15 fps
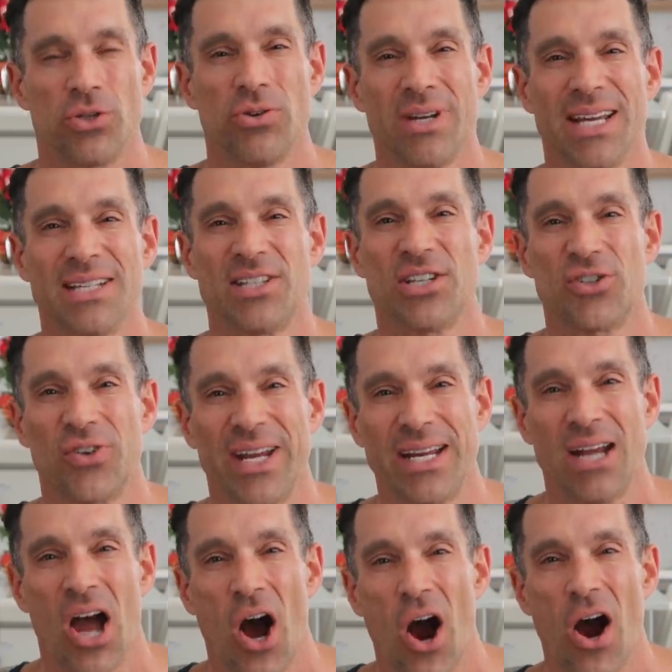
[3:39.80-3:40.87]
You need to
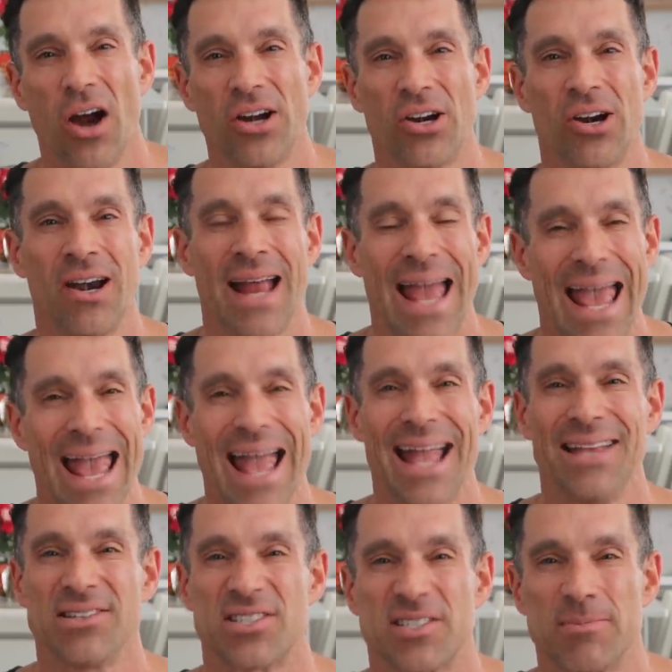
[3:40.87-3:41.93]
train harder
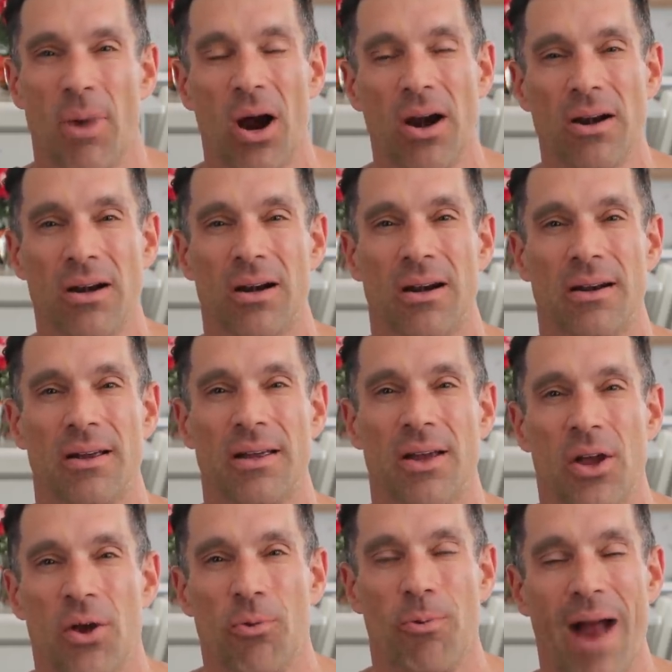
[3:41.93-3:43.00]
and smarter.
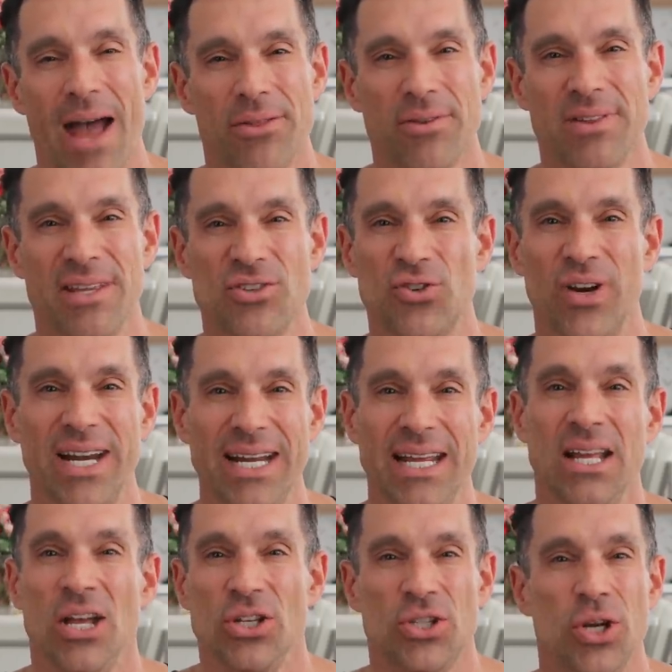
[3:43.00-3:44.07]
Rather than
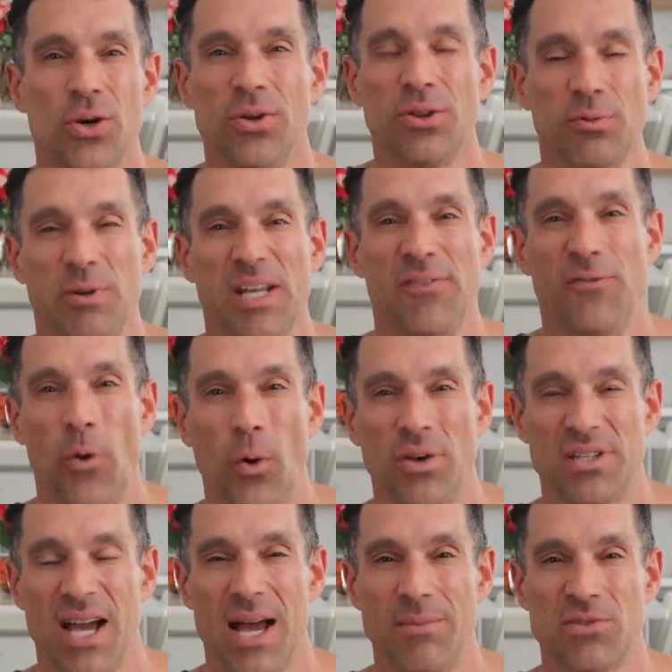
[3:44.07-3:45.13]
training two, three,
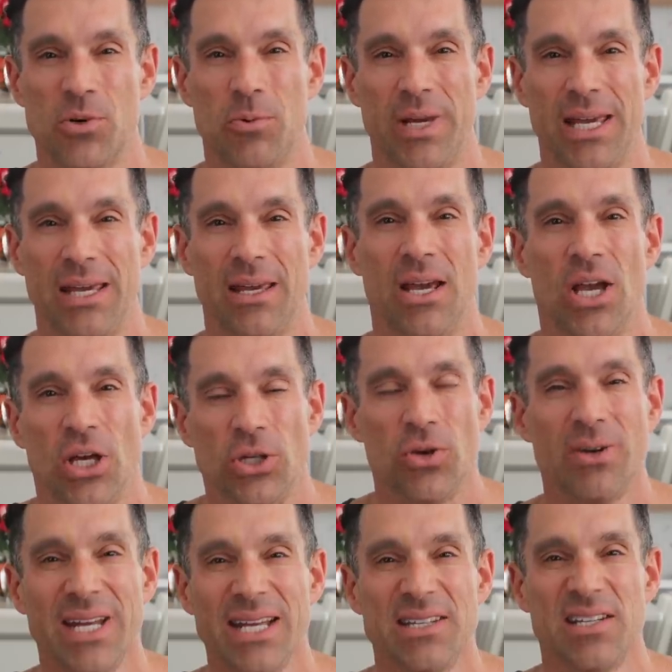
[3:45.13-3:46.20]
four times a week,
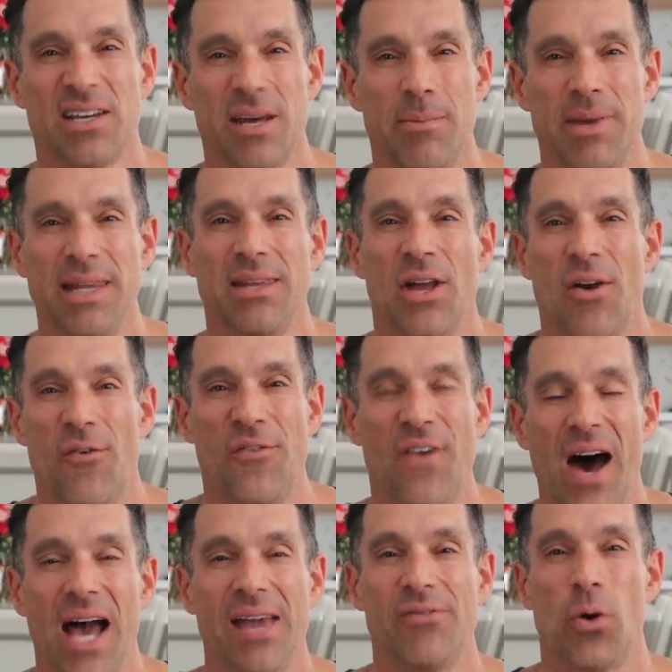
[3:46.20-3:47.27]
you need to commit
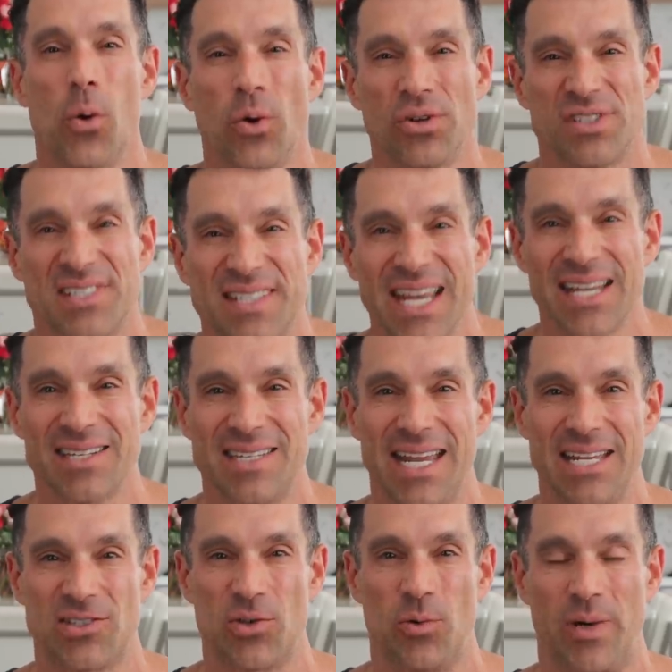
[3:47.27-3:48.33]
five or six
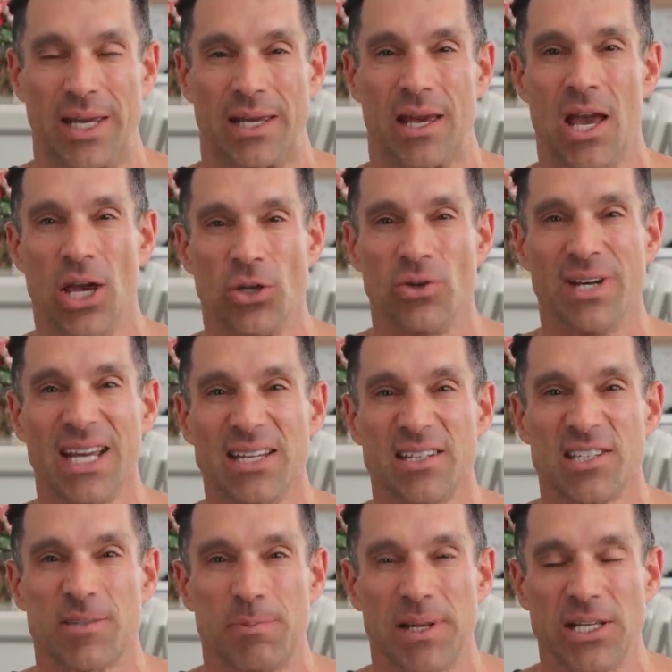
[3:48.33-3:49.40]
days a week. You need
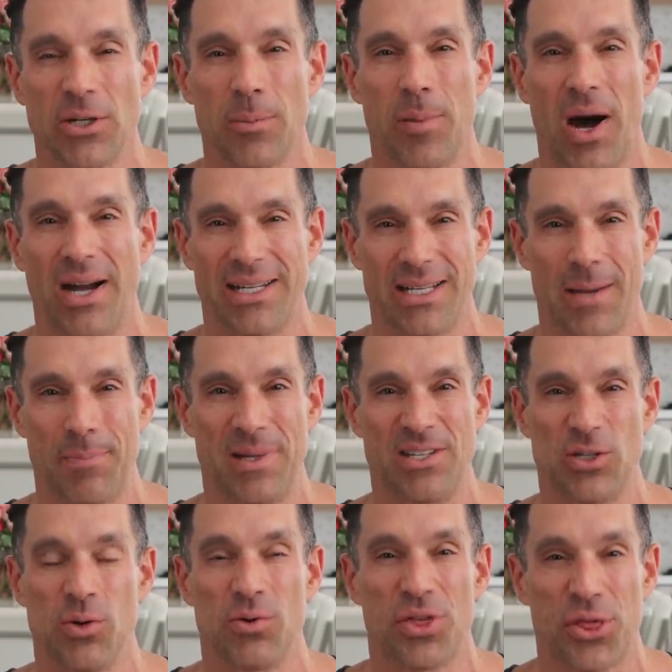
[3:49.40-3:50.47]
to split your body up
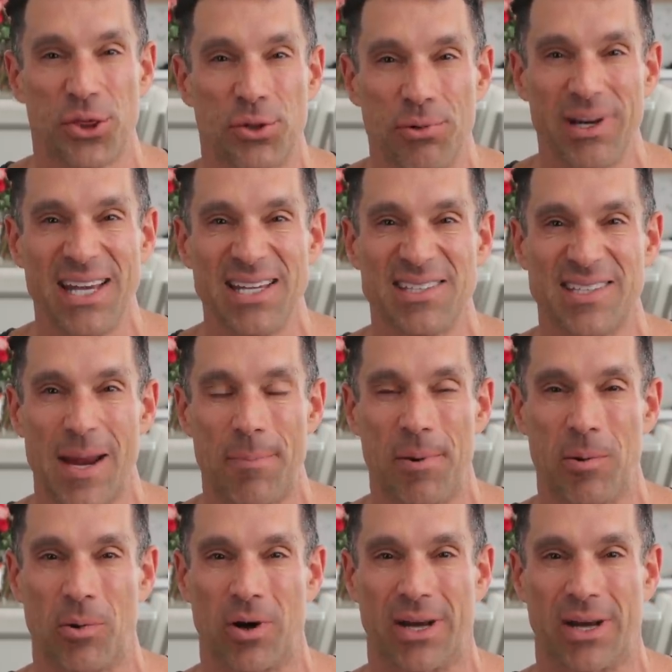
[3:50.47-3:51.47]
into three separate